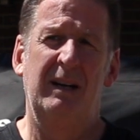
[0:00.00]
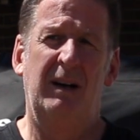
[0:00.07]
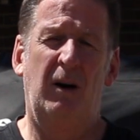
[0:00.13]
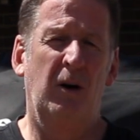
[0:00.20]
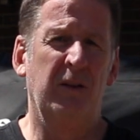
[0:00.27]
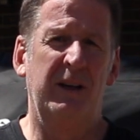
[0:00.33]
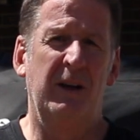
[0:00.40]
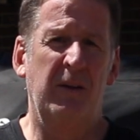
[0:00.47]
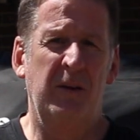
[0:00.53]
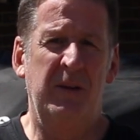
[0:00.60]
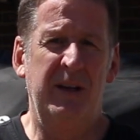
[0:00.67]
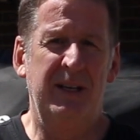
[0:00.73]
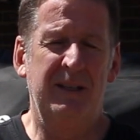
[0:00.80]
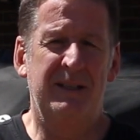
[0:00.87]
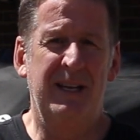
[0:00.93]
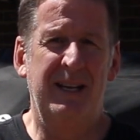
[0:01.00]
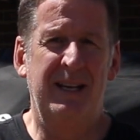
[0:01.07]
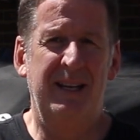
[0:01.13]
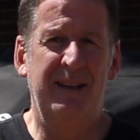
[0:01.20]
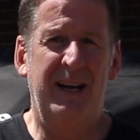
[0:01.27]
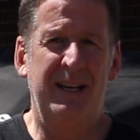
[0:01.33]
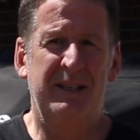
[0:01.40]
all the other things, then
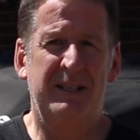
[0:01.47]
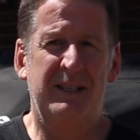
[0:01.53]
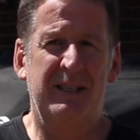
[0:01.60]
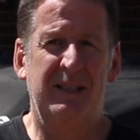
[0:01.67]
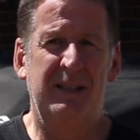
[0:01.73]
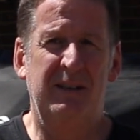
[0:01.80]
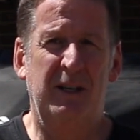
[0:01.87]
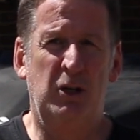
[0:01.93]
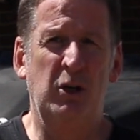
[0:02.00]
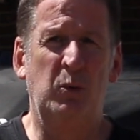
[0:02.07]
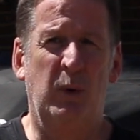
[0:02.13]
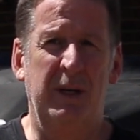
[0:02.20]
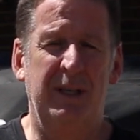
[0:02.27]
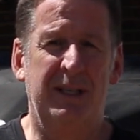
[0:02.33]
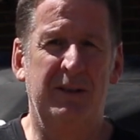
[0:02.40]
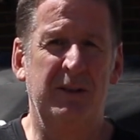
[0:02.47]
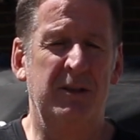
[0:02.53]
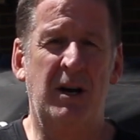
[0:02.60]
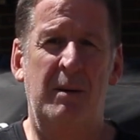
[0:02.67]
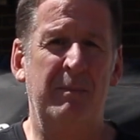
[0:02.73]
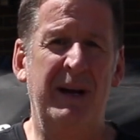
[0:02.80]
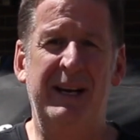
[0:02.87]
that's a good one, because there's
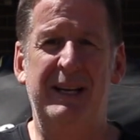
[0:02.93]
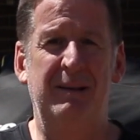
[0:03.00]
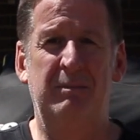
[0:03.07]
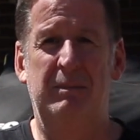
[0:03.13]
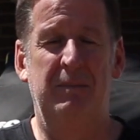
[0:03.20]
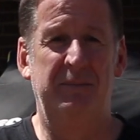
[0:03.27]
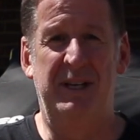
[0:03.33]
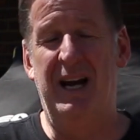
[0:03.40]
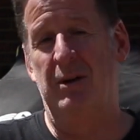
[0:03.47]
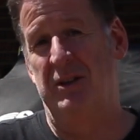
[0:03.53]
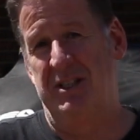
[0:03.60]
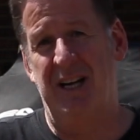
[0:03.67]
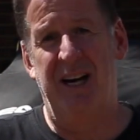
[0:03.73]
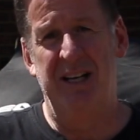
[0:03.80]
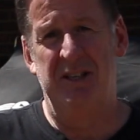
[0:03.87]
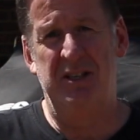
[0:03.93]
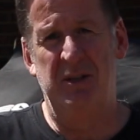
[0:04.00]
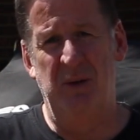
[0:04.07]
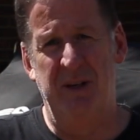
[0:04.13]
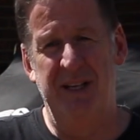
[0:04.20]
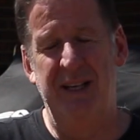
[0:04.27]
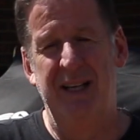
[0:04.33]
not many downsides
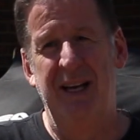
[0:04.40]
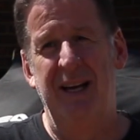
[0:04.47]
to it.